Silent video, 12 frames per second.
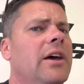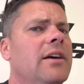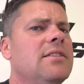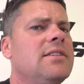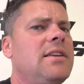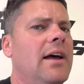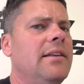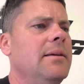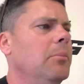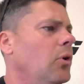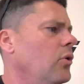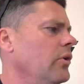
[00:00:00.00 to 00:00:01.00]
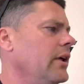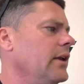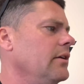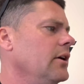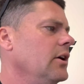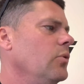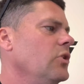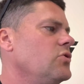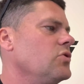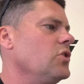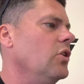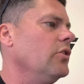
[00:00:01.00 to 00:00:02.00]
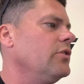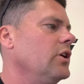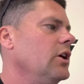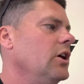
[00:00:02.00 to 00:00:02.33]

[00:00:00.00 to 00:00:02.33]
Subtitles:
Saturday morning, which was odd.